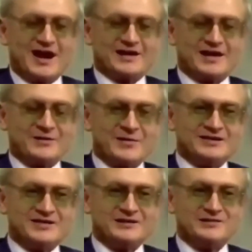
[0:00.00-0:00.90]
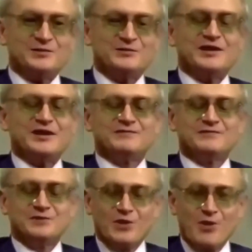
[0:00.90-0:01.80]
Unlike myself, you will
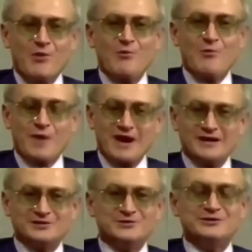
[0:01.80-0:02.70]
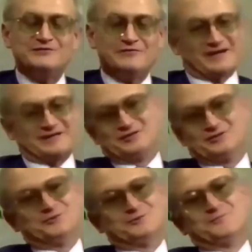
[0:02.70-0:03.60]
have nowhere to defect
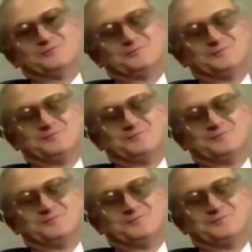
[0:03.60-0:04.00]
to